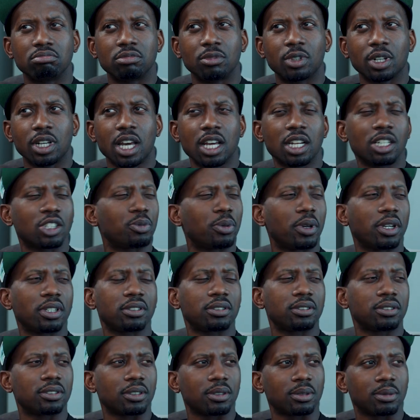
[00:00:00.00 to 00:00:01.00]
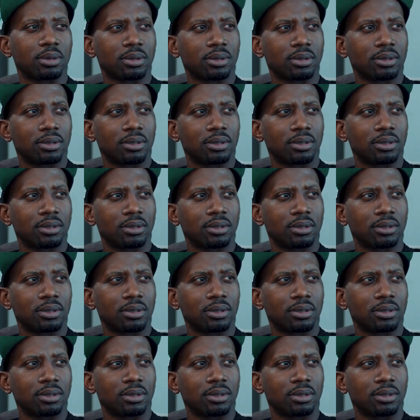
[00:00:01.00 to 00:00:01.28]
What kind of sponsorship?